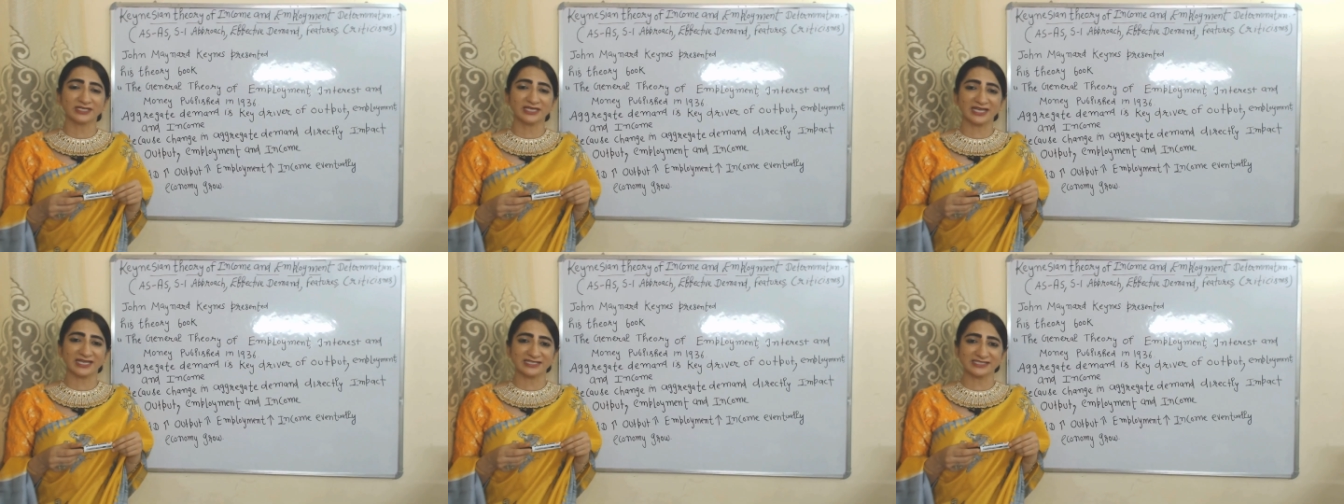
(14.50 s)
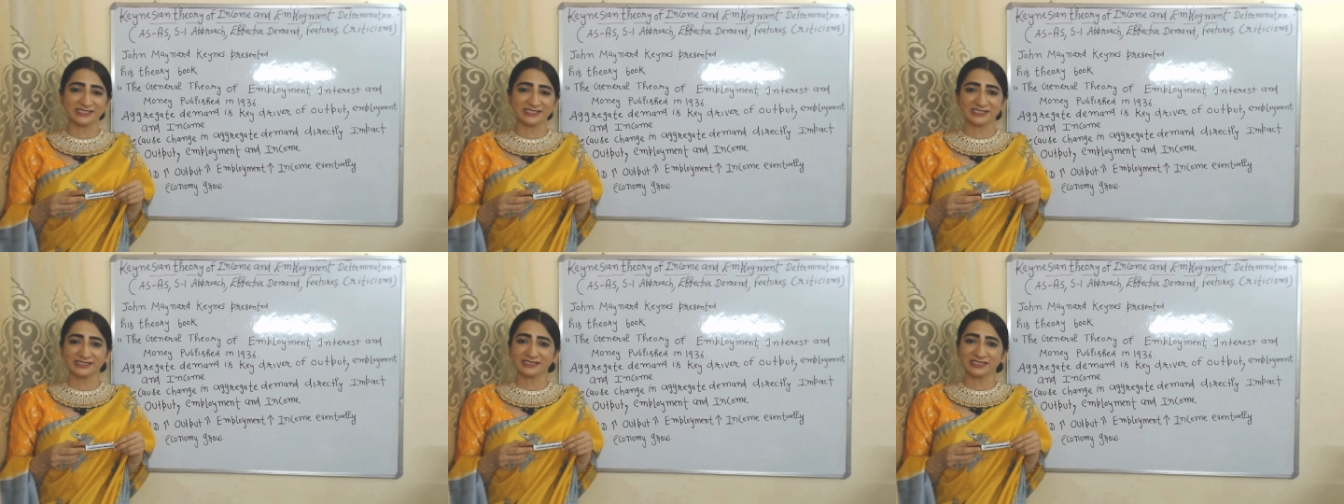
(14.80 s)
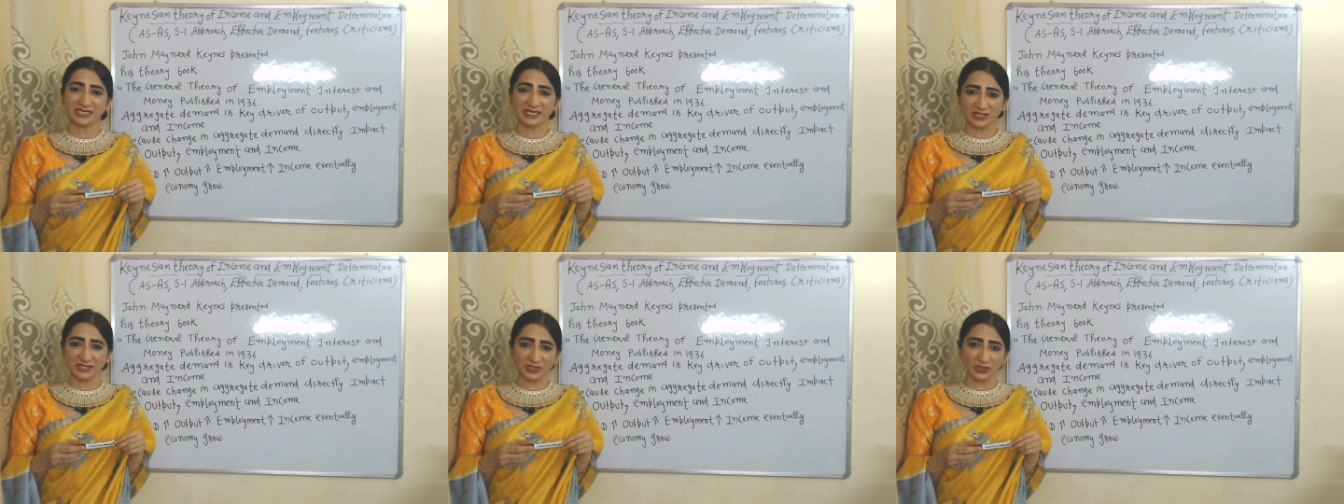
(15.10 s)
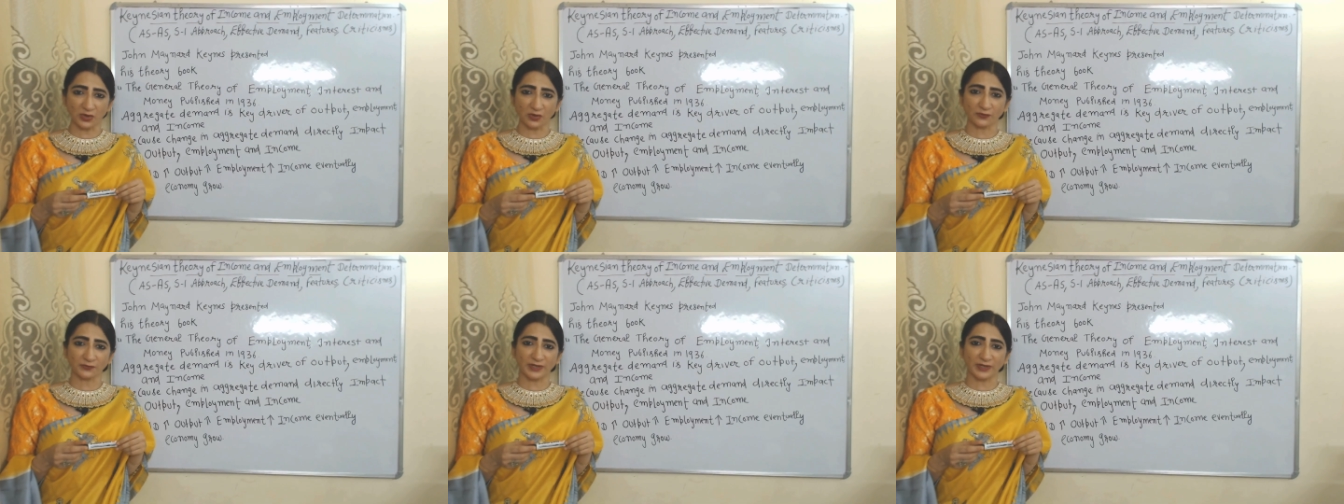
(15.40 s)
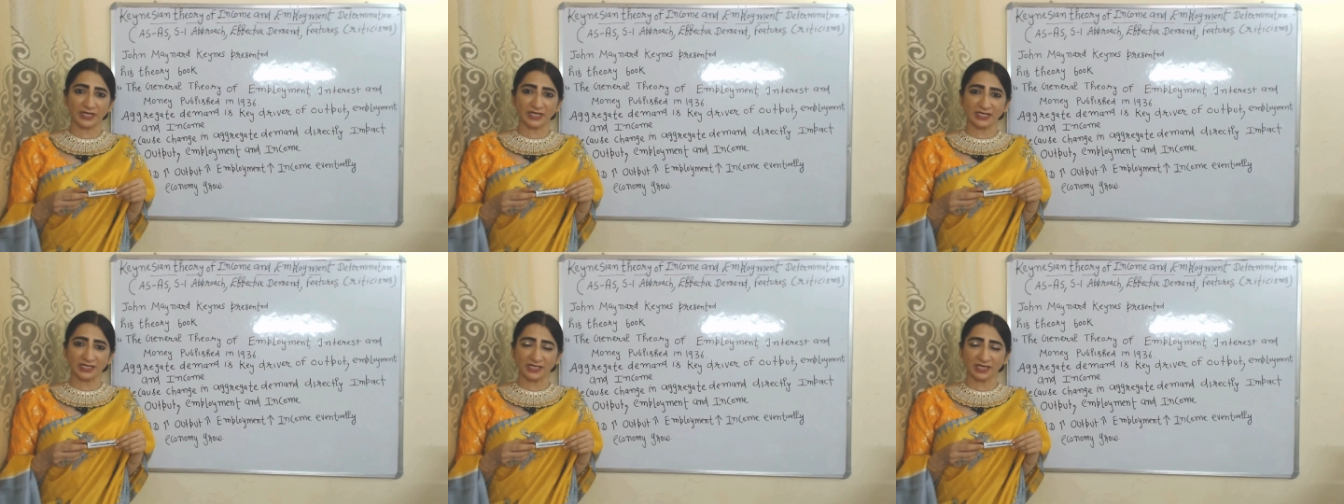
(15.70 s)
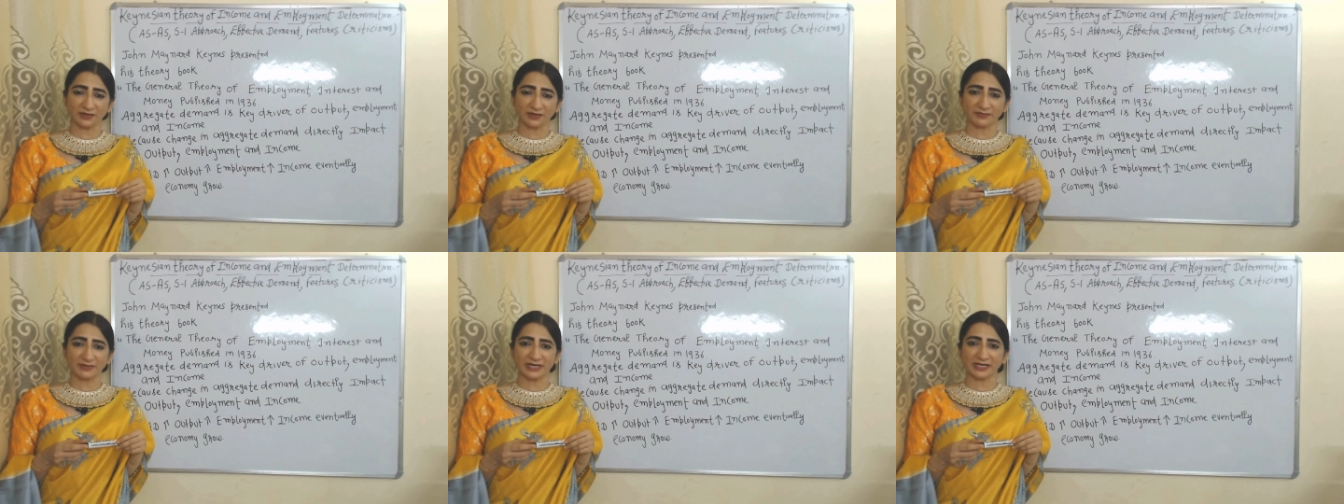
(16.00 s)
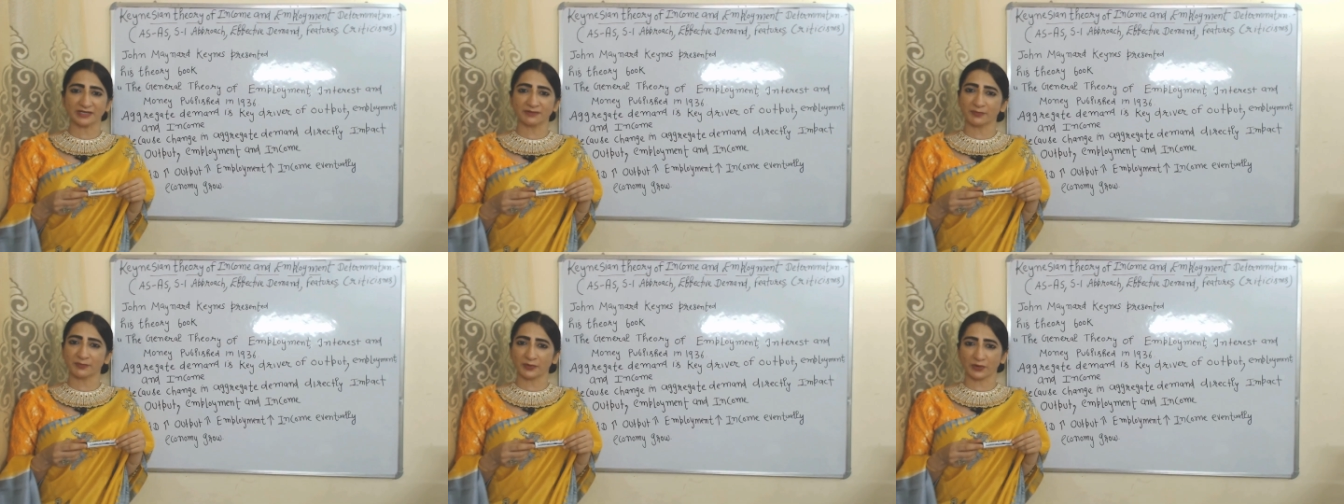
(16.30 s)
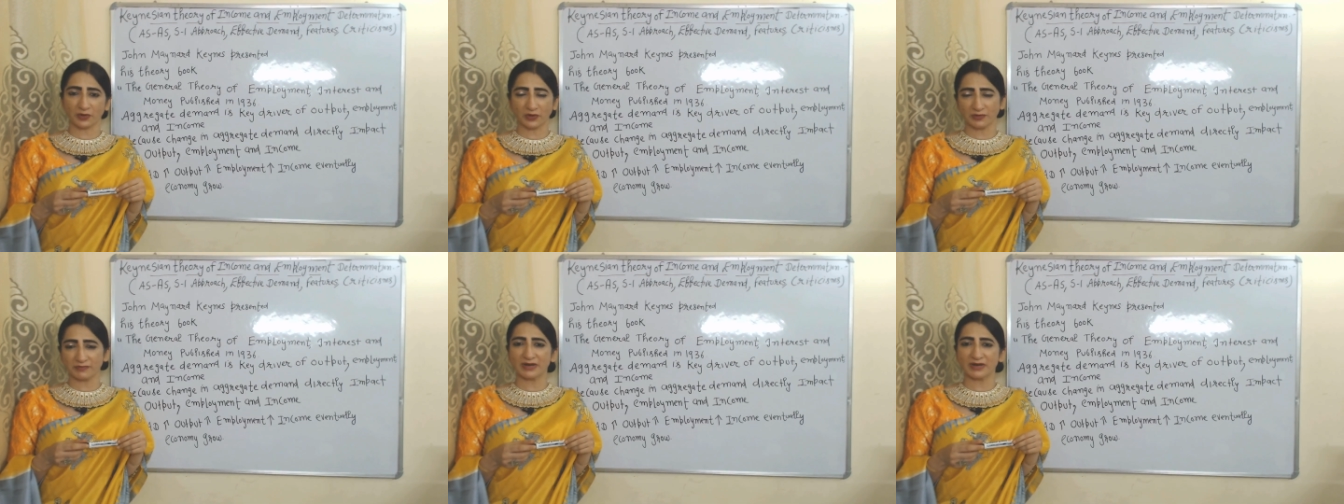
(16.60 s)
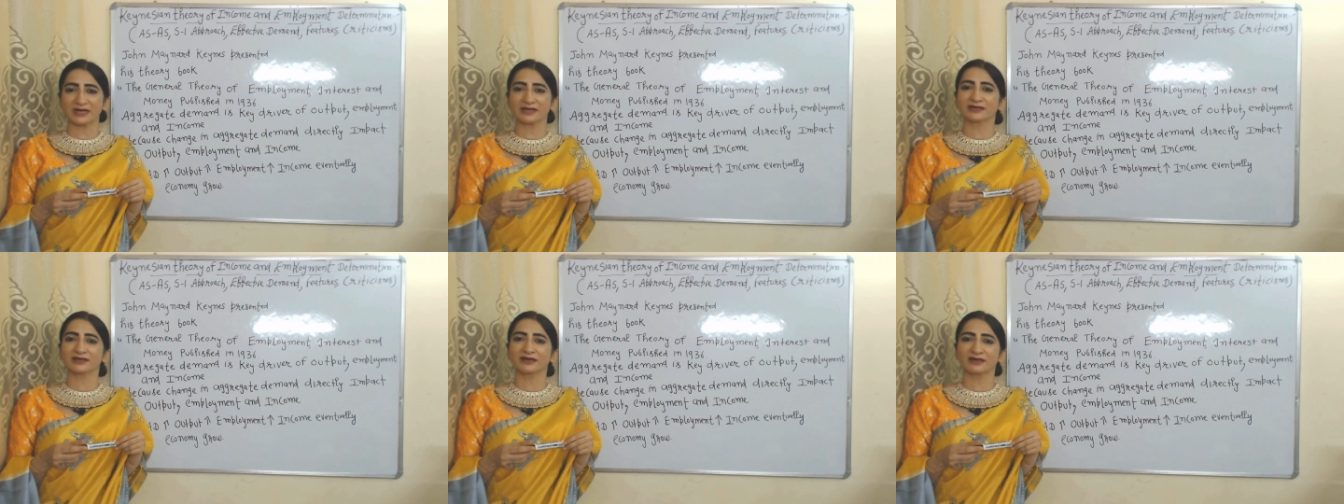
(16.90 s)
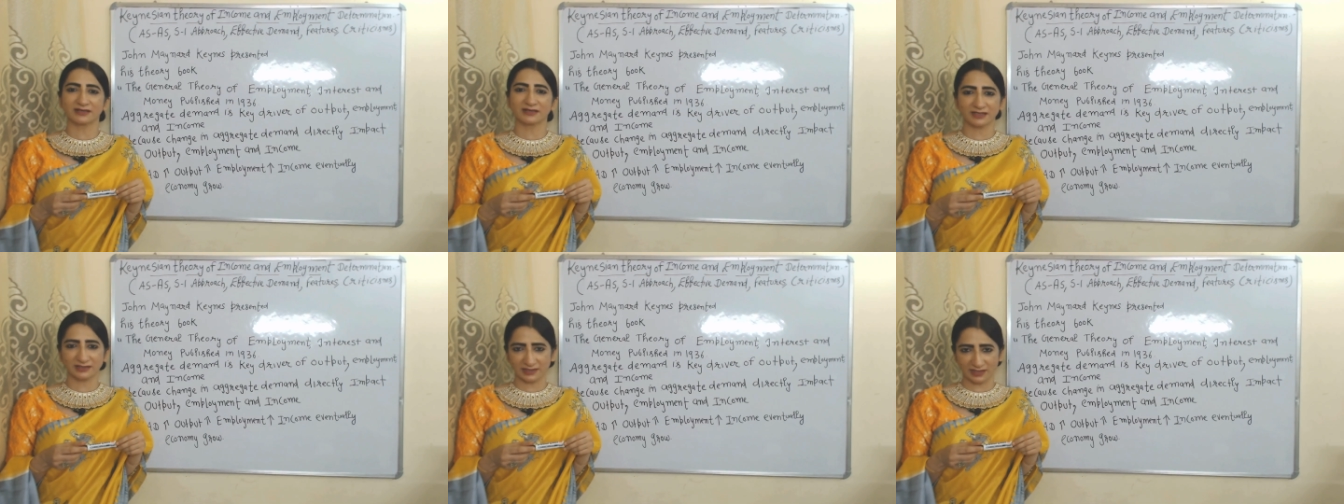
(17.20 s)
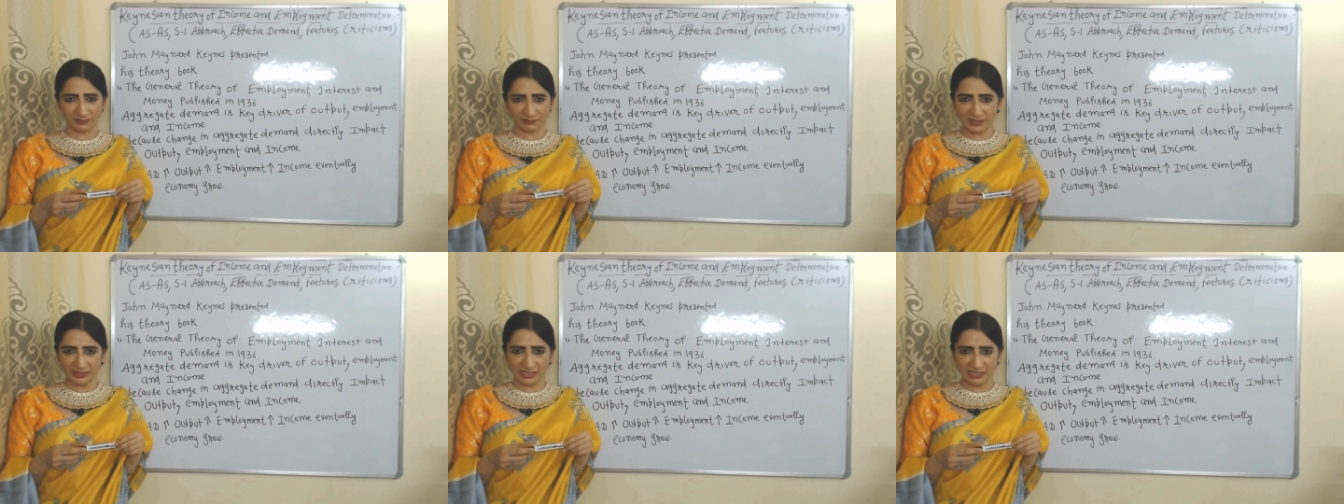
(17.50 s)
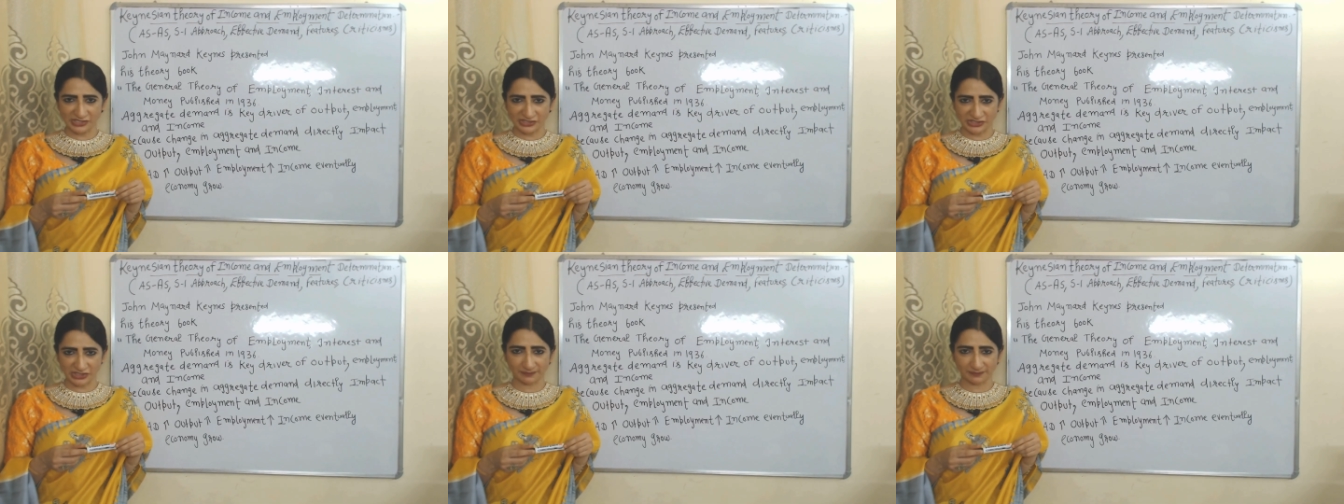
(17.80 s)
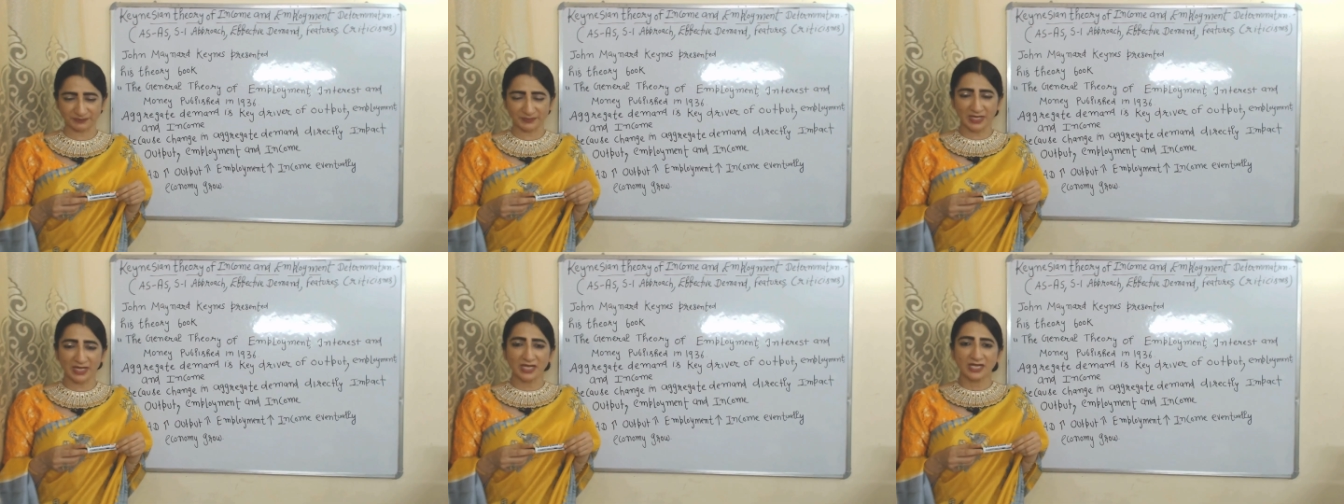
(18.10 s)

Keynesian theory of income and employment determination.